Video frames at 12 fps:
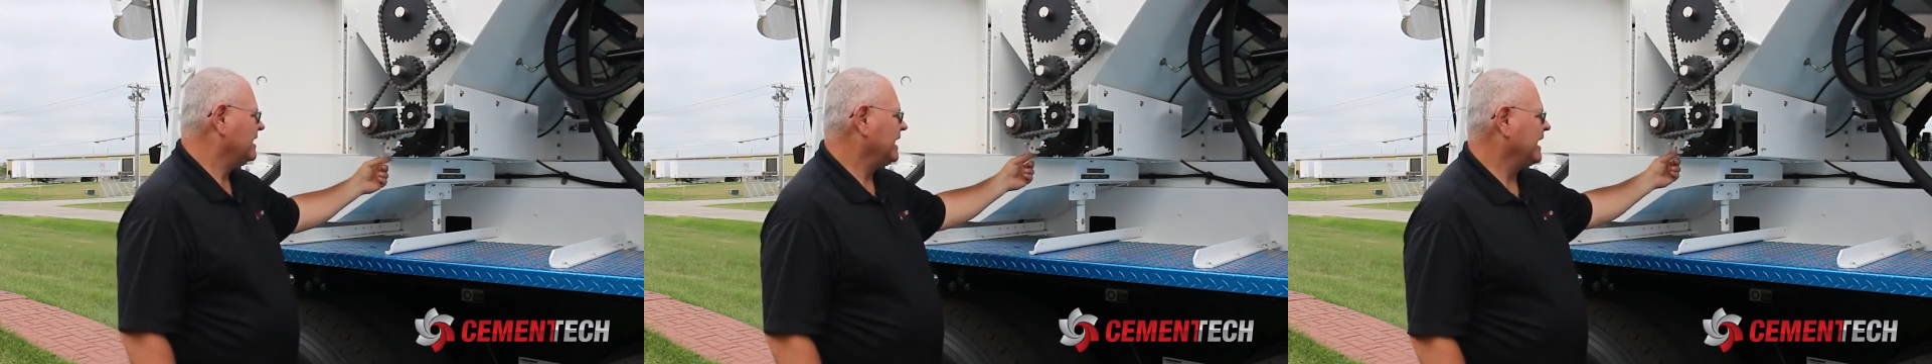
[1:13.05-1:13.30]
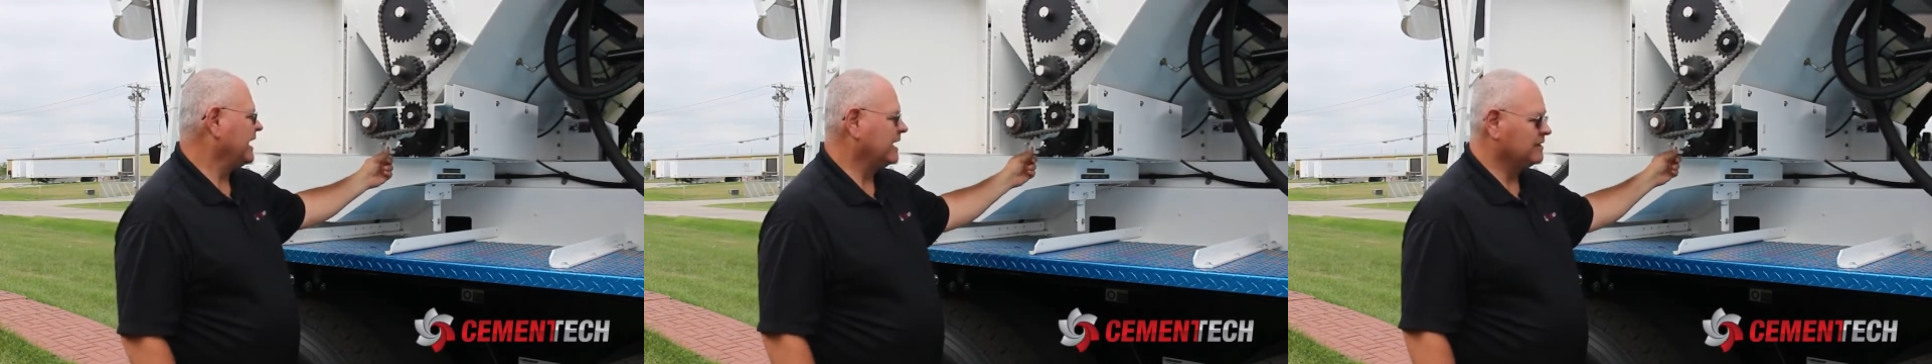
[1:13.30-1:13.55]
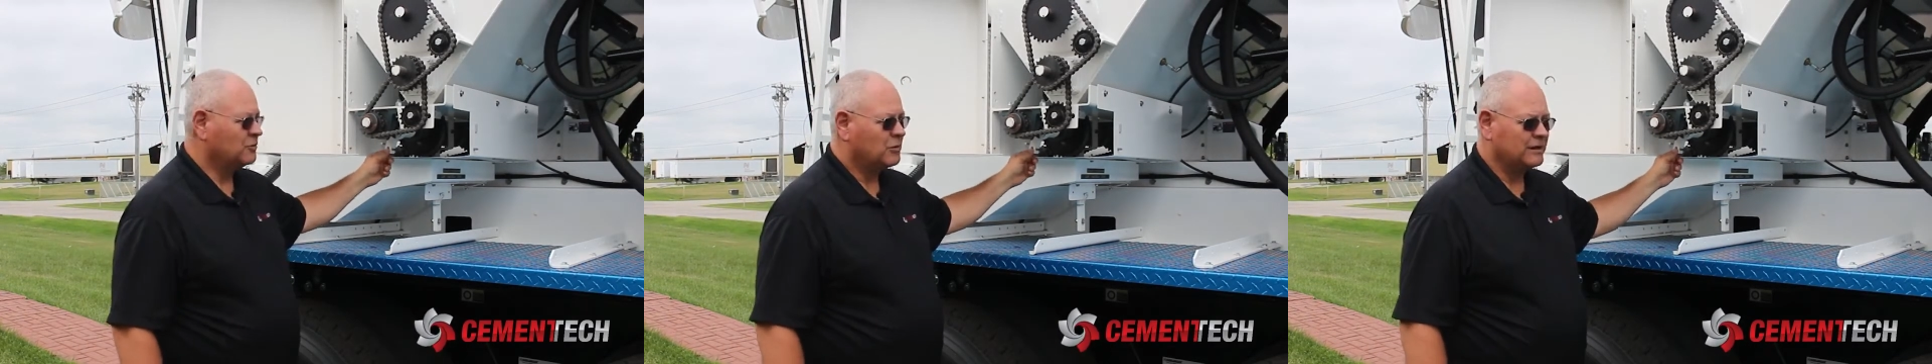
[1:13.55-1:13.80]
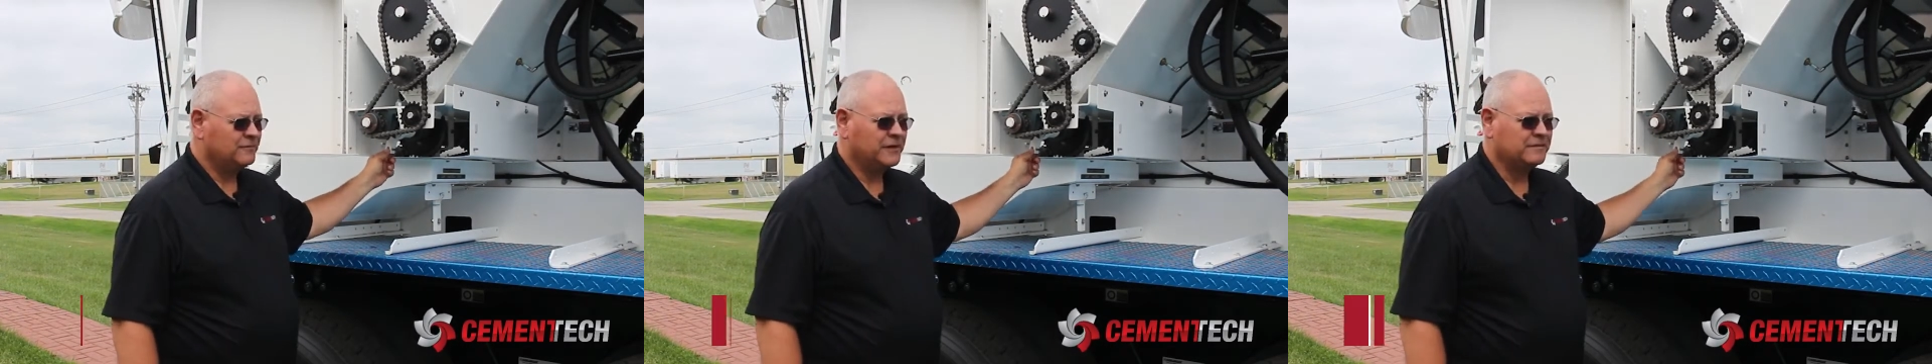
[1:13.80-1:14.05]
and the
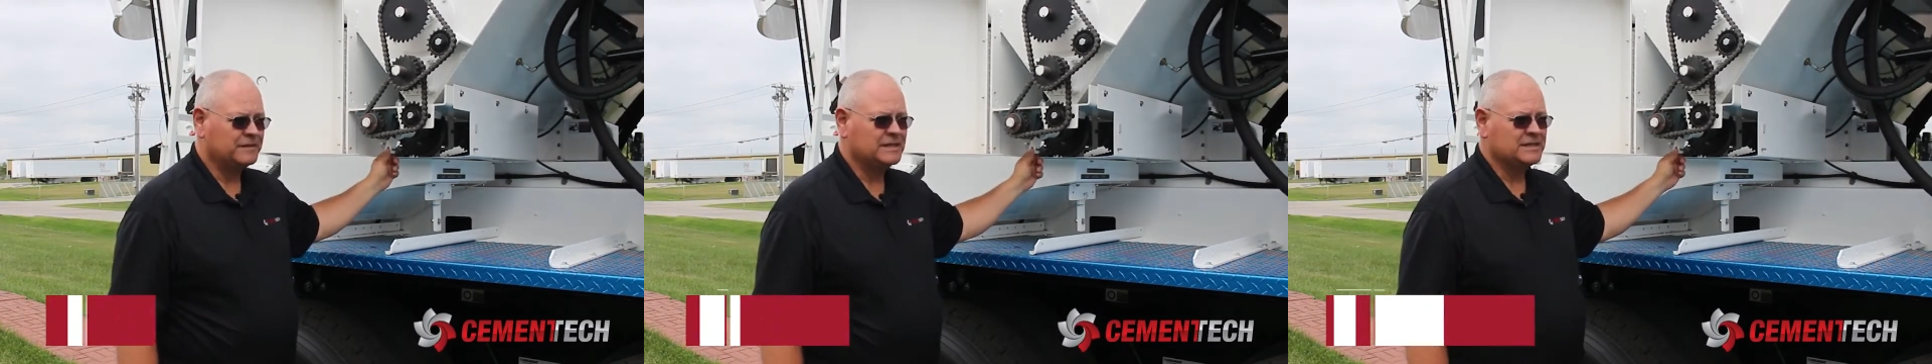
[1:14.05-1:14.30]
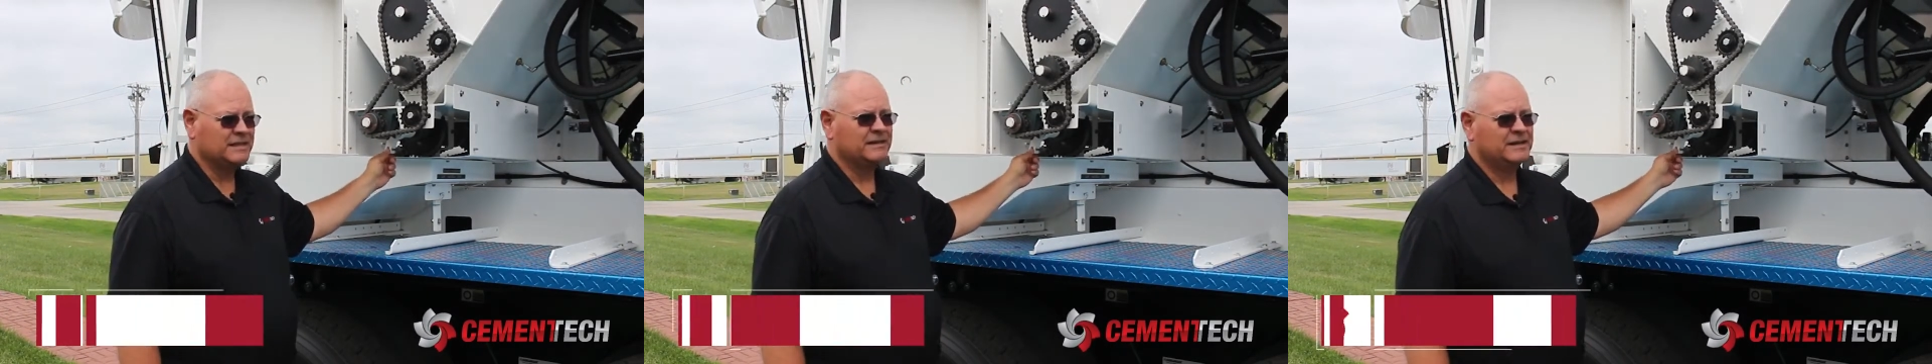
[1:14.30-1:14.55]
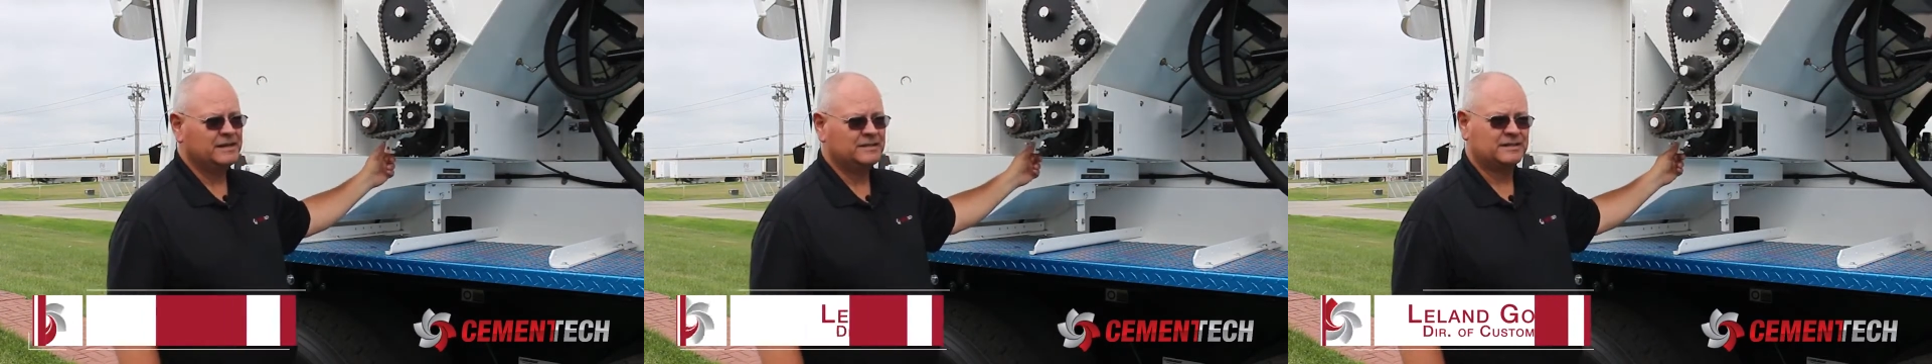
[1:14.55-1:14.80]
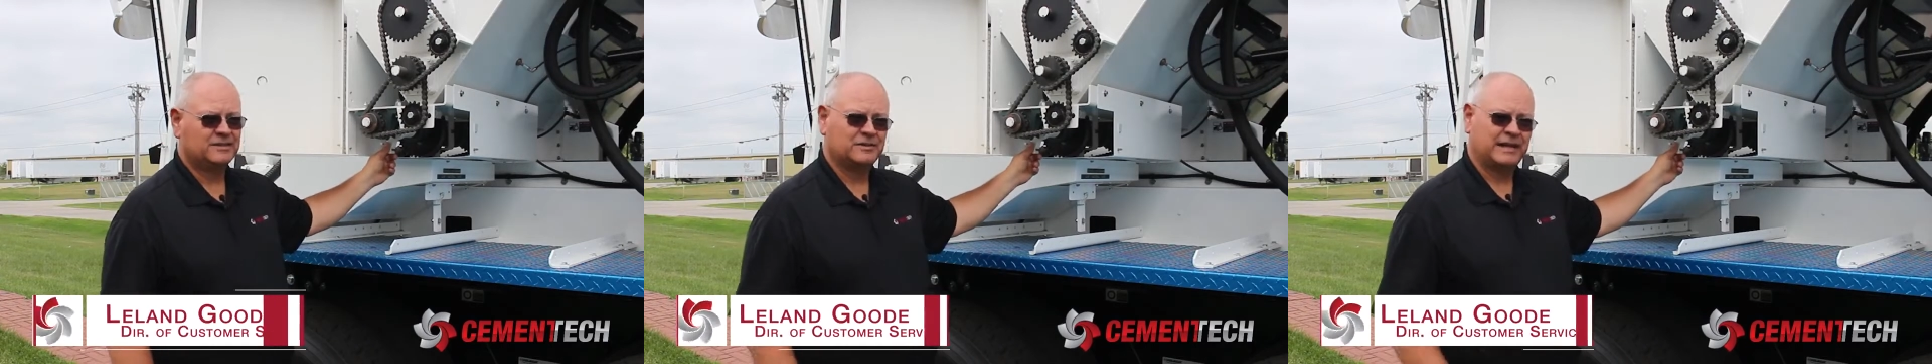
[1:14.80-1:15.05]
150
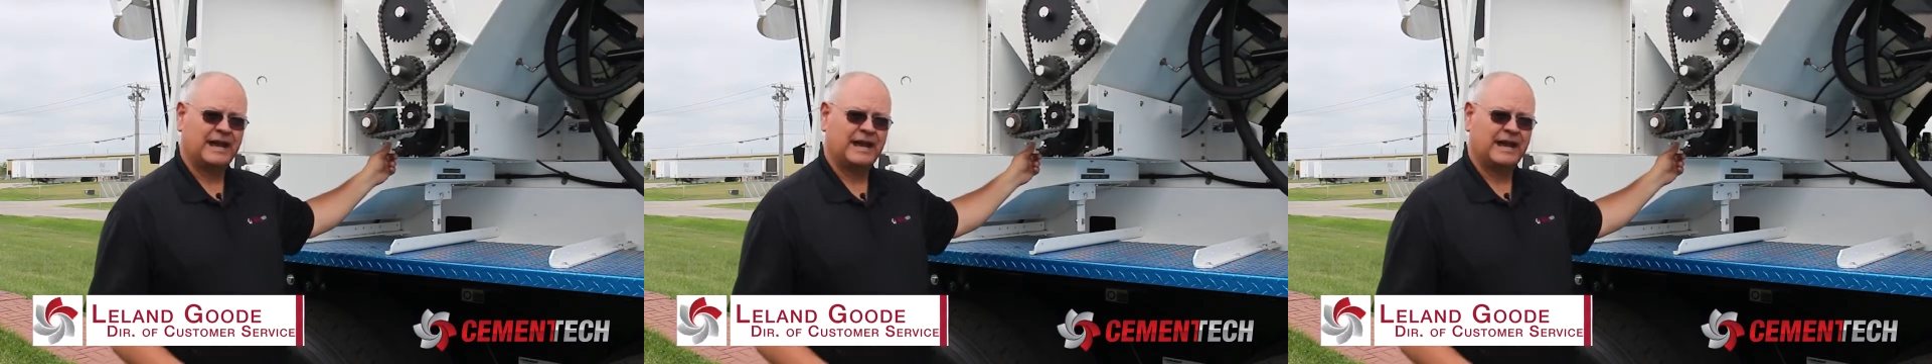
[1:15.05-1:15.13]
series could